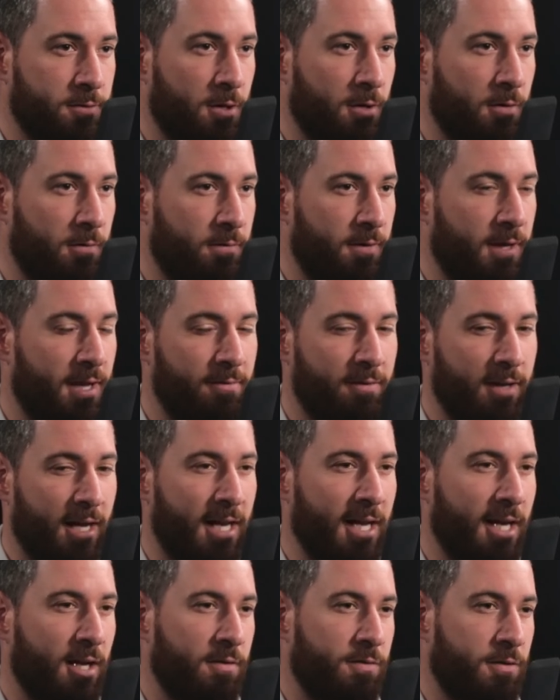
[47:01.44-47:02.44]
photography, every,
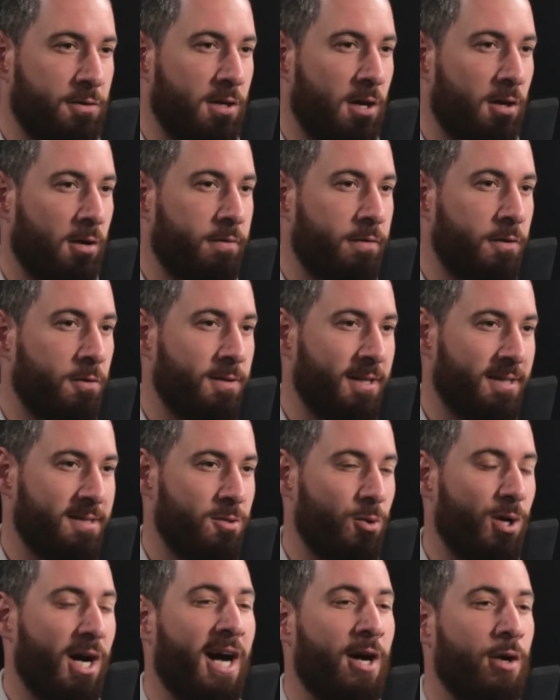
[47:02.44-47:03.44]
any kind of photography that
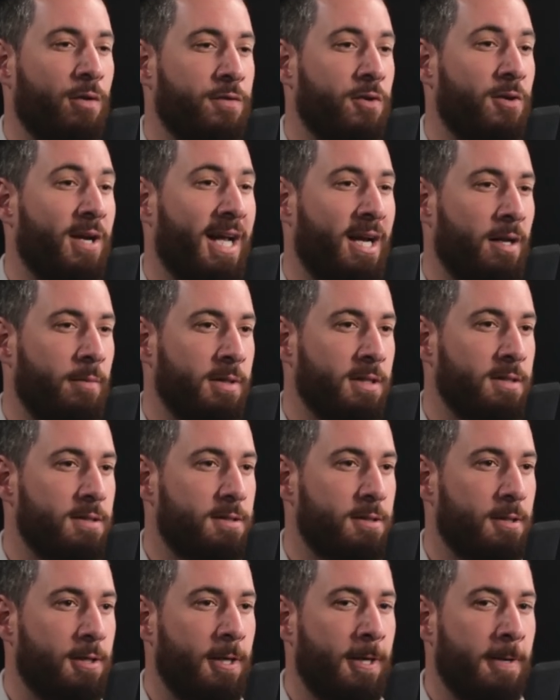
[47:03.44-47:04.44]
takes you out of your
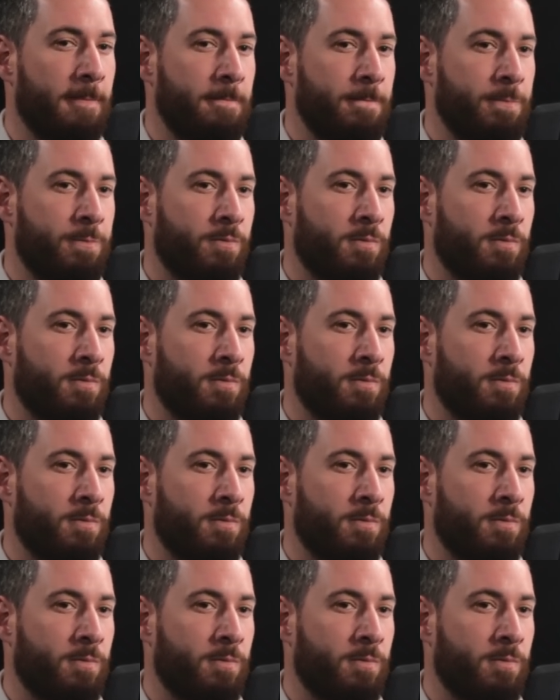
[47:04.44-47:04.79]
elements, yeah,